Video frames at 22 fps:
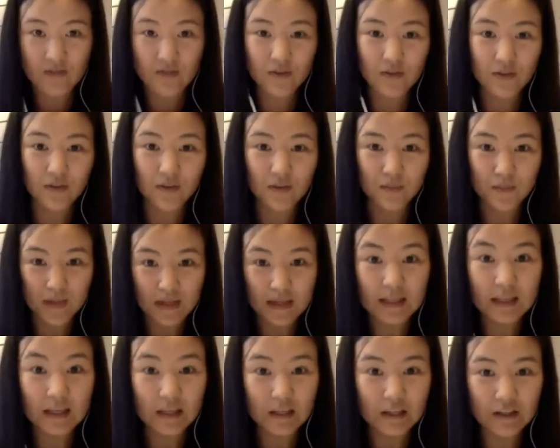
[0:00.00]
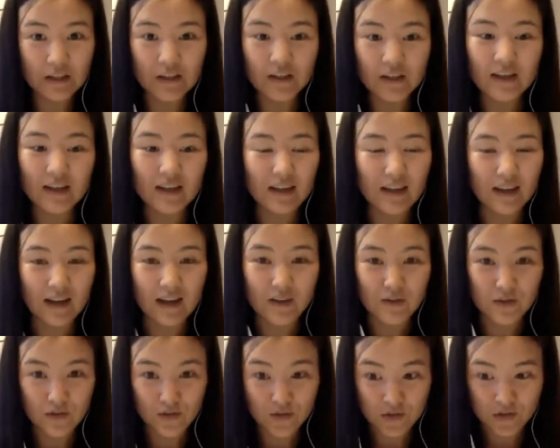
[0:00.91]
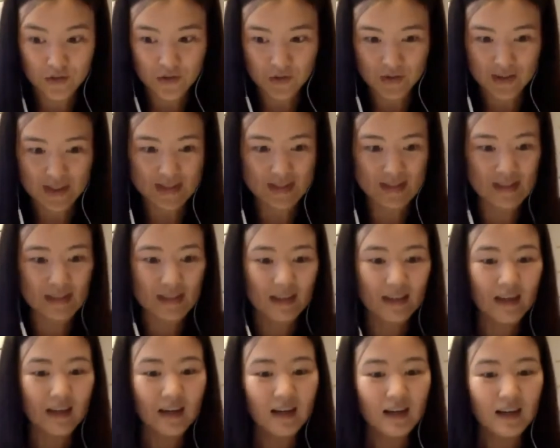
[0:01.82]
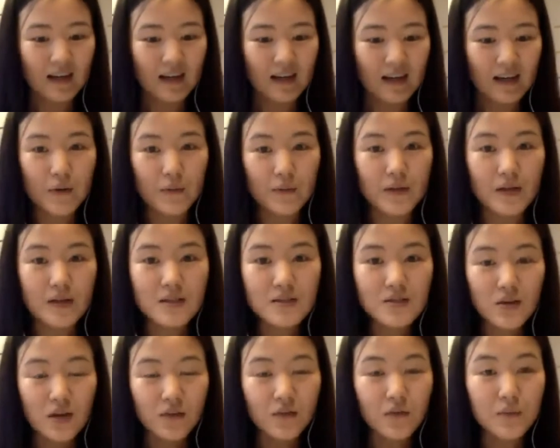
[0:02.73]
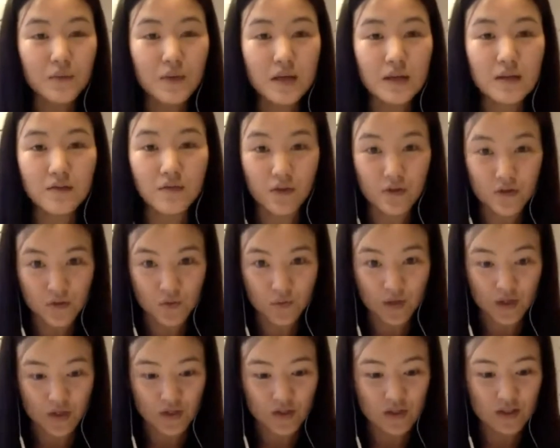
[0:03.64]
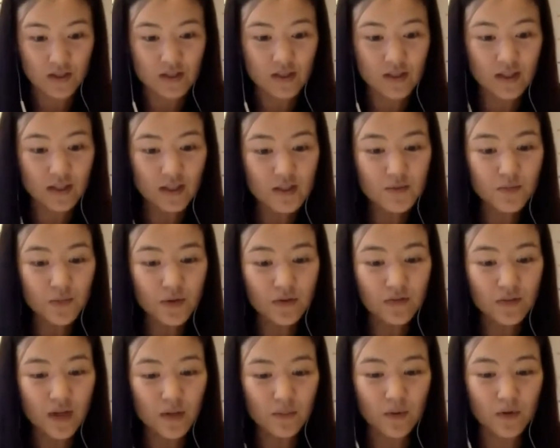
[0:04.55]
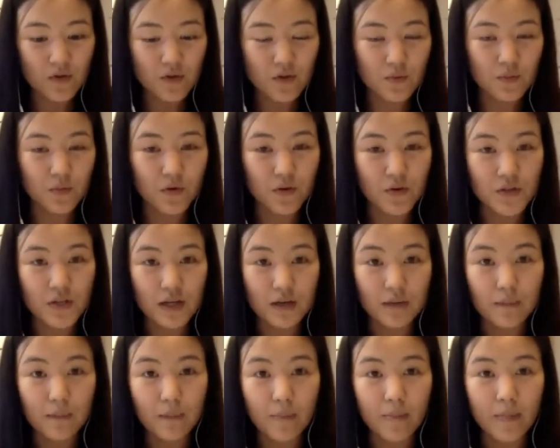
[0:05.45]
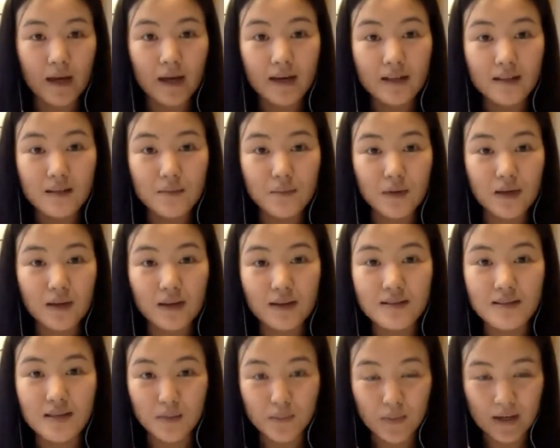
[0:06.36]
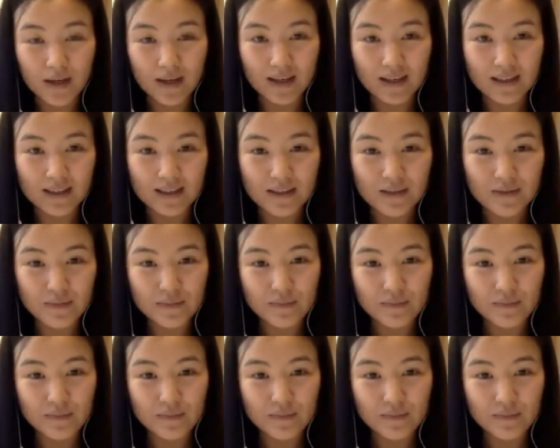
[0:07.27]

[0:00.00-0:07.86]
to be here and to talk to us. Let's start from the first question. Tell us briefly about your project and the main idea behind it.